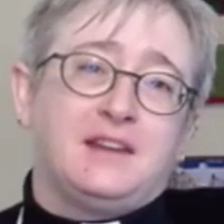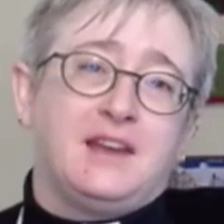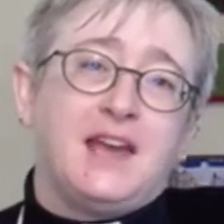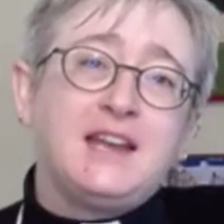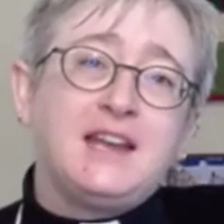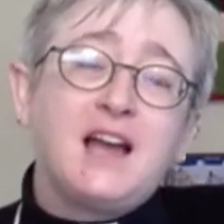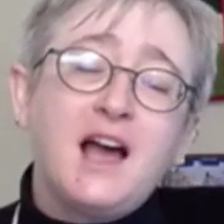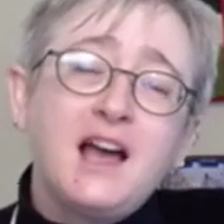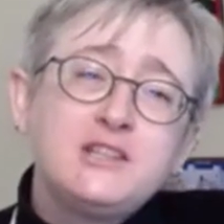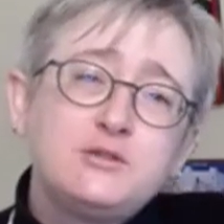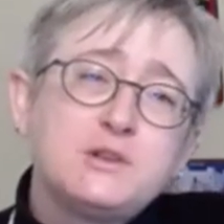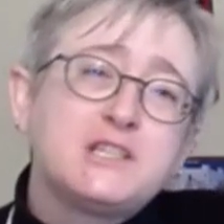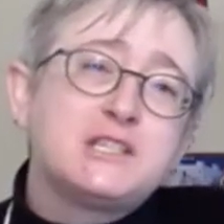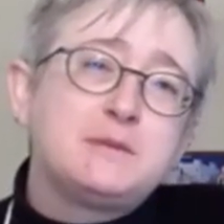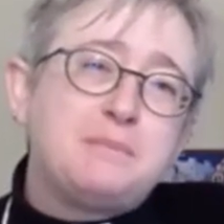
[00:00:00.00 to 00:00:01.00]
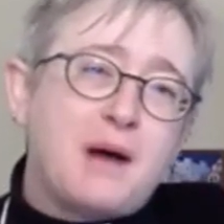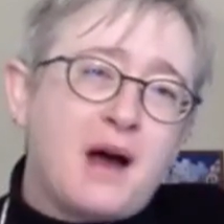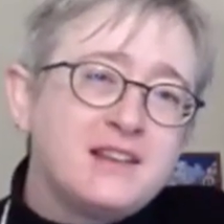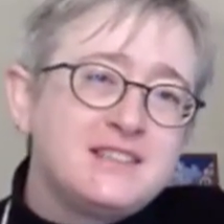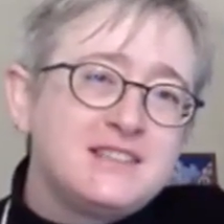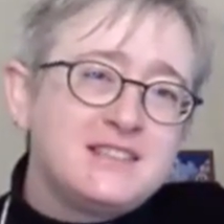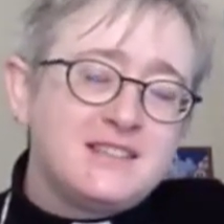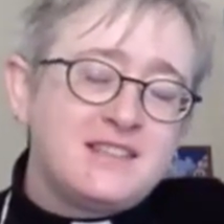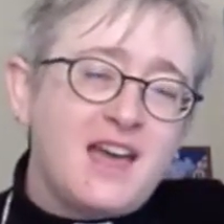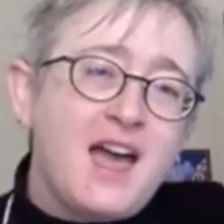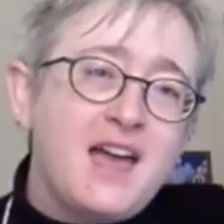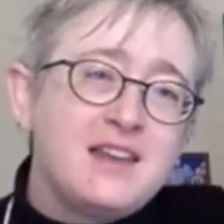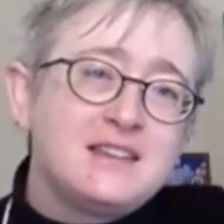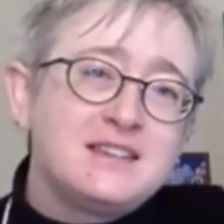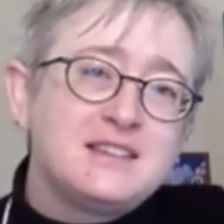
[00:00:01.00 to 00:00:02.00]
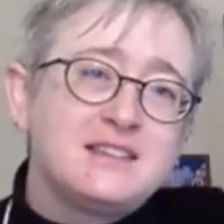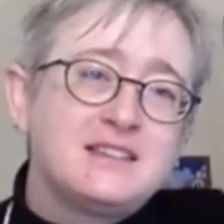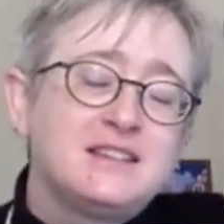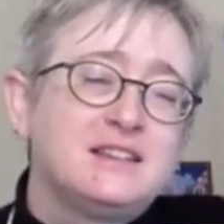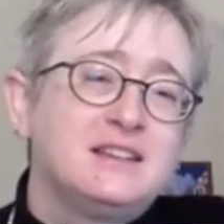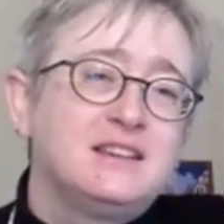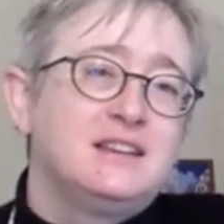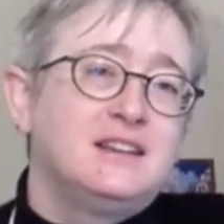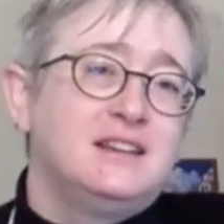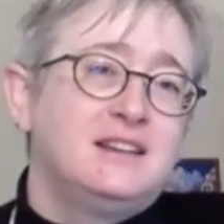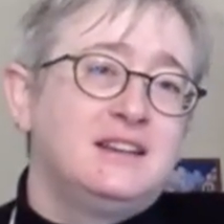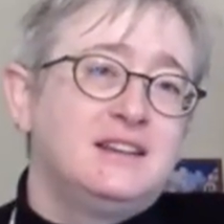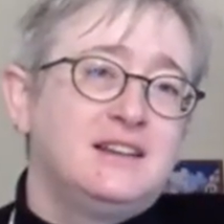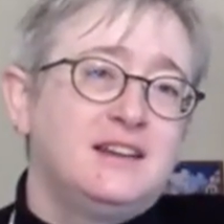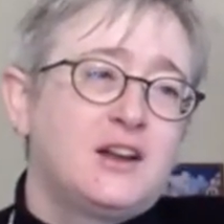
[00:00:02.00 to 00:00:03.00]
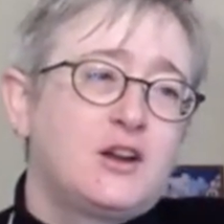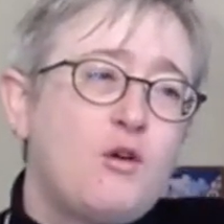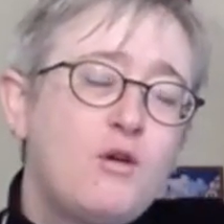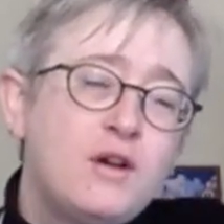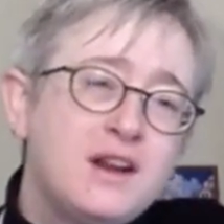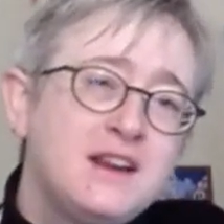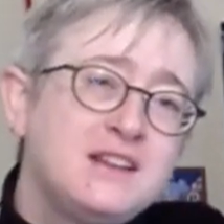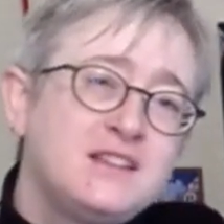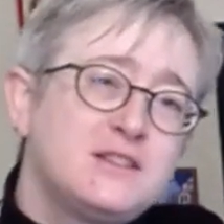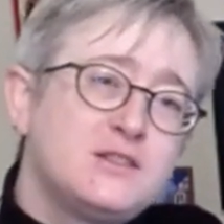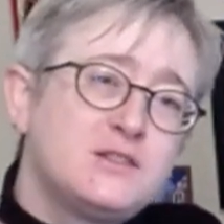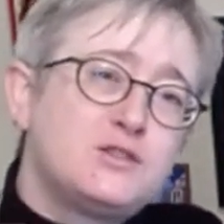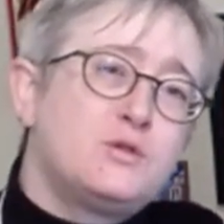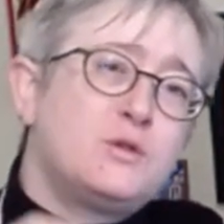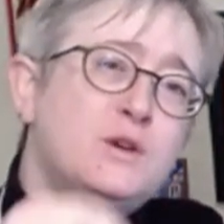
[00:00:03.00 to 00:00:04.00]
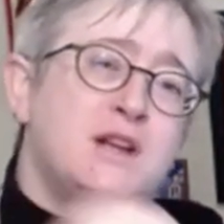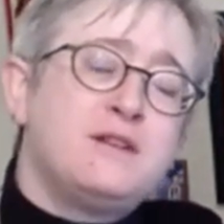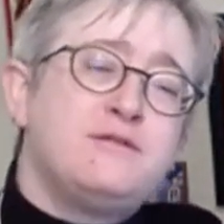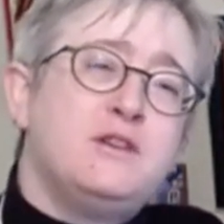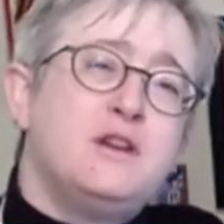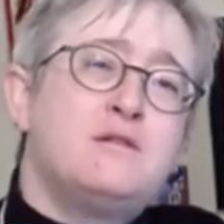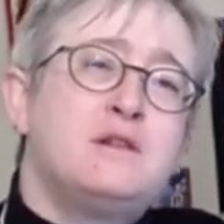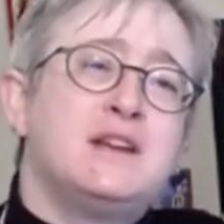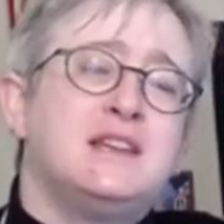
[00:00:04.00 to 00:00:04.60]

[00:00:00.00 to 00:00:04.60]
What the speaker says: And God's response to that, according to the story of Noah,